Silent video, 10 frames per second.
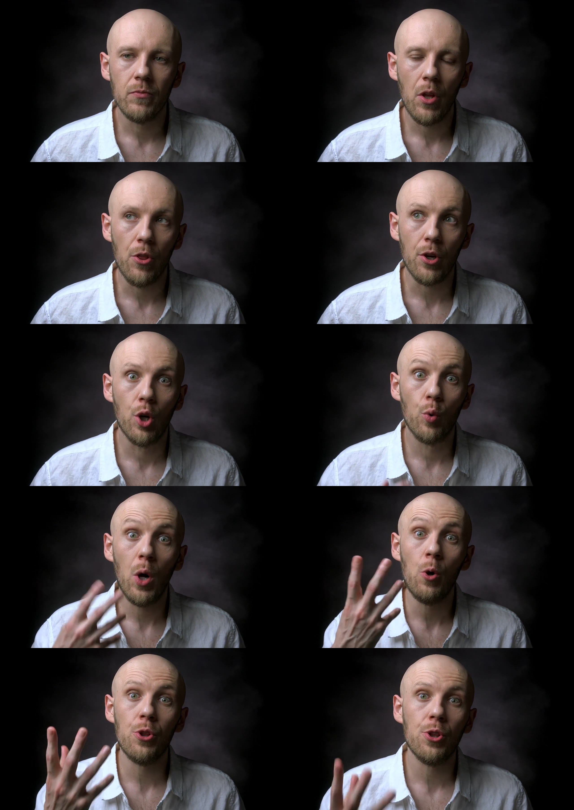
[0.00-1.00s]
the
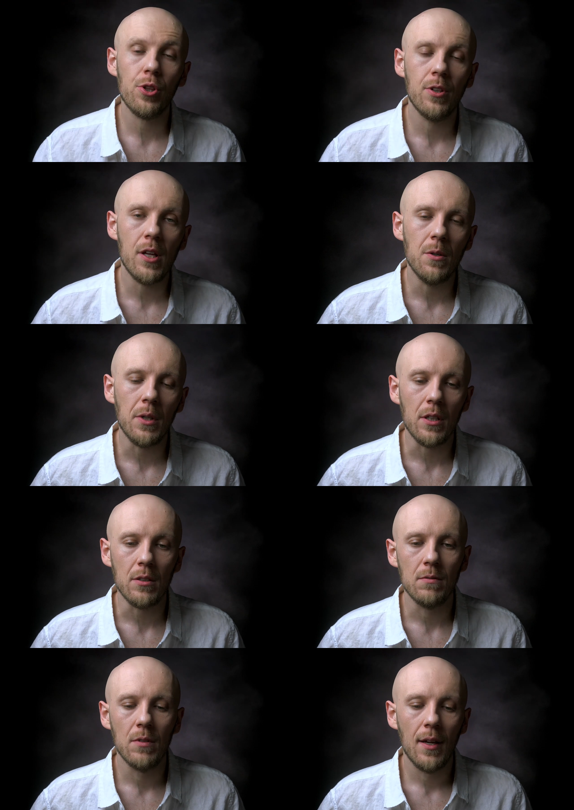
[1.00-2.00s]
growth that you
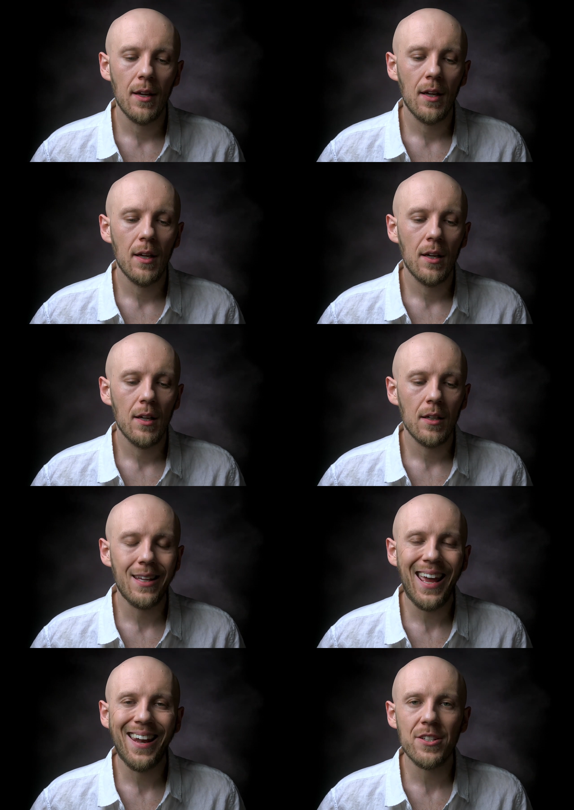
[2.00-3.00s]
can
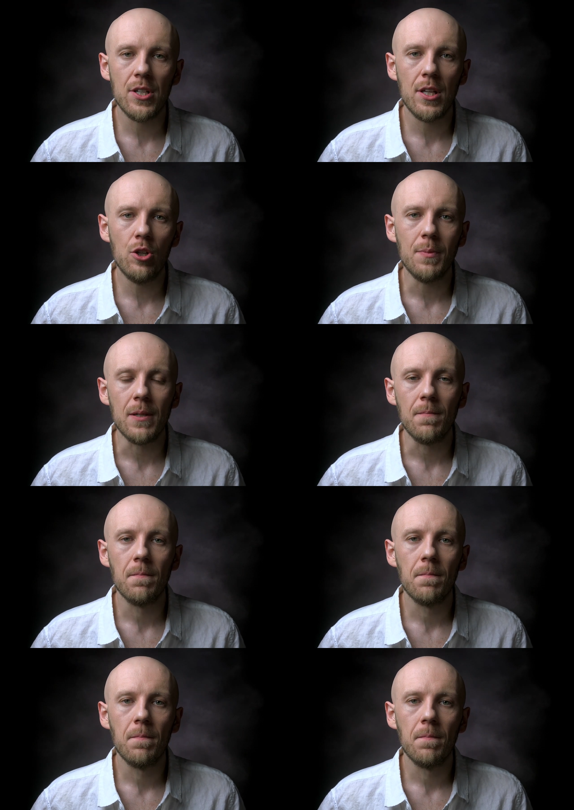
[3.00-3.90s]
gain as a human,